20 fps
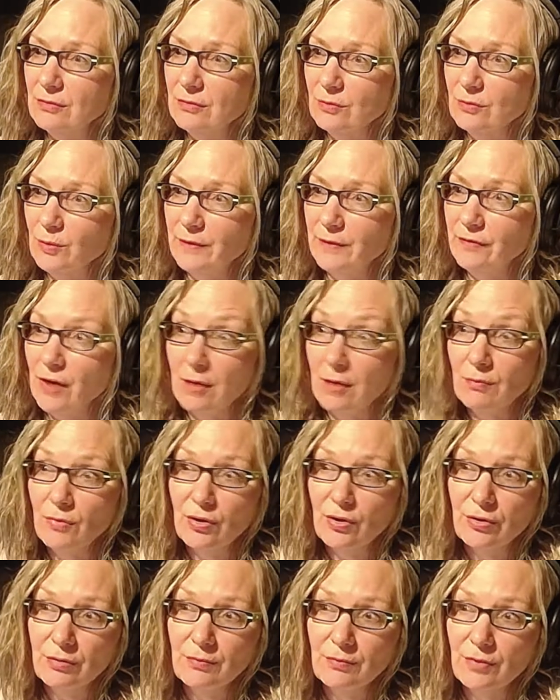we've got
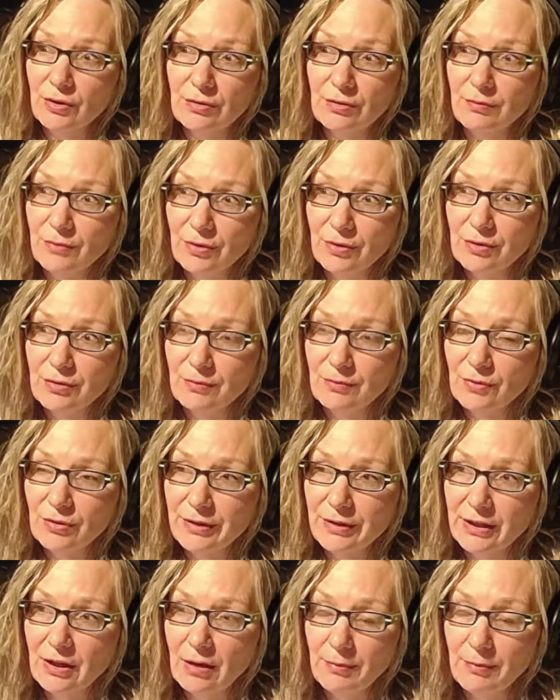more and more and more and more
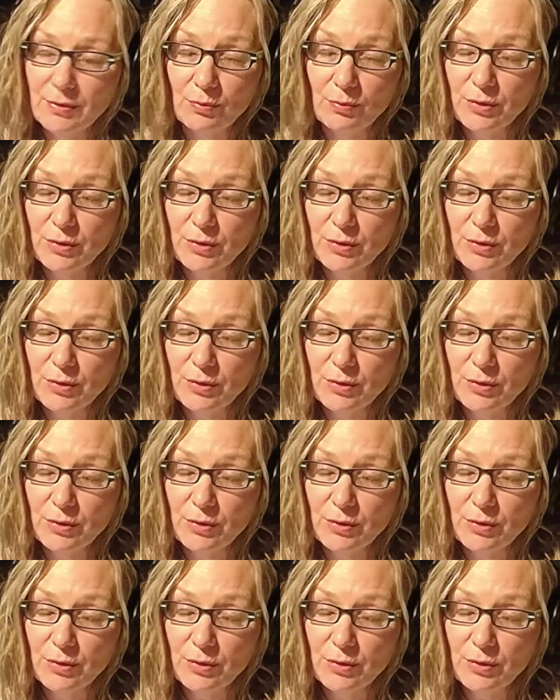in common.